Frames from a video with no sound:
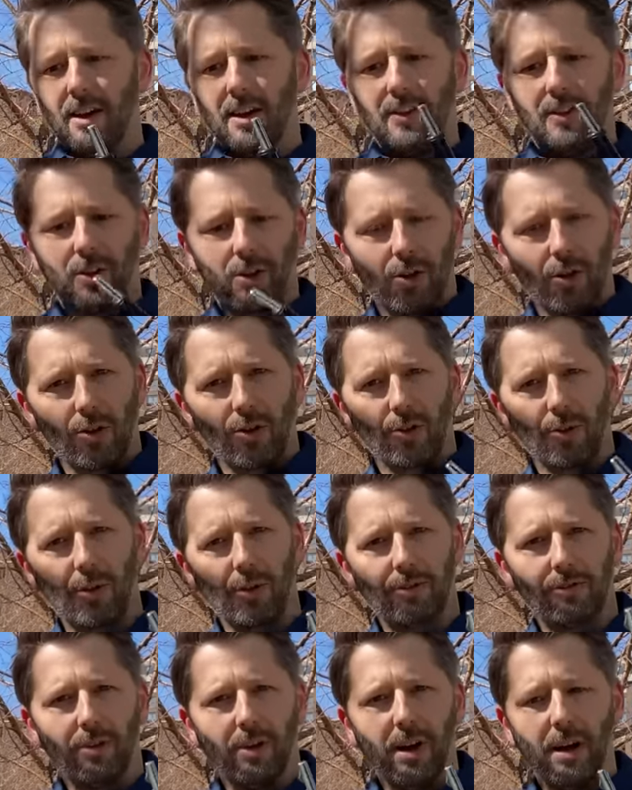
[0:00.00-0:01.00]
This goes through your
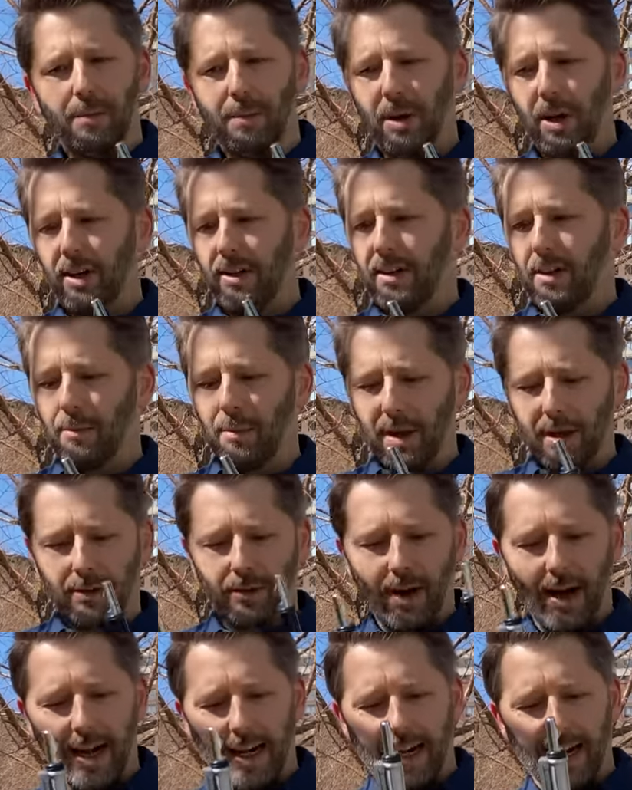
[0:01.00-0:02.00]
frame and onto the bike
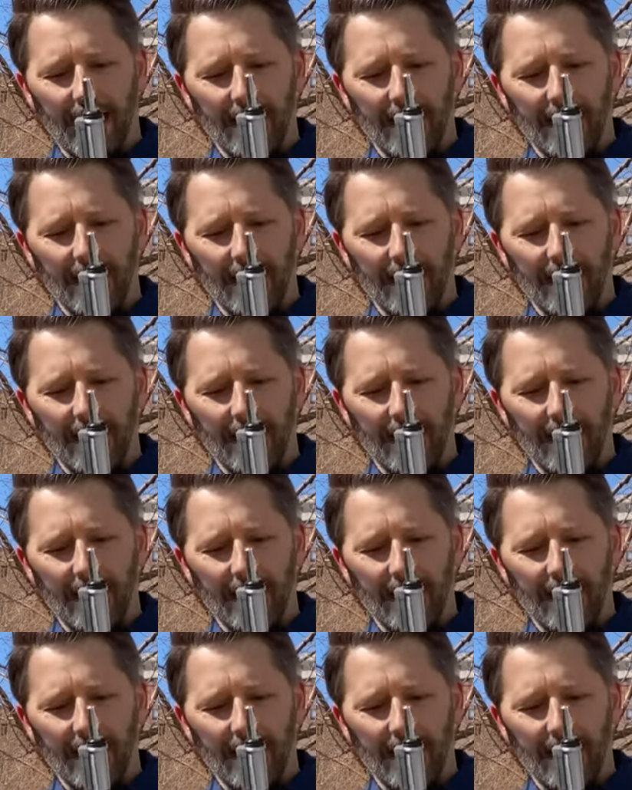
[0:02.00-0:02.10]
rack,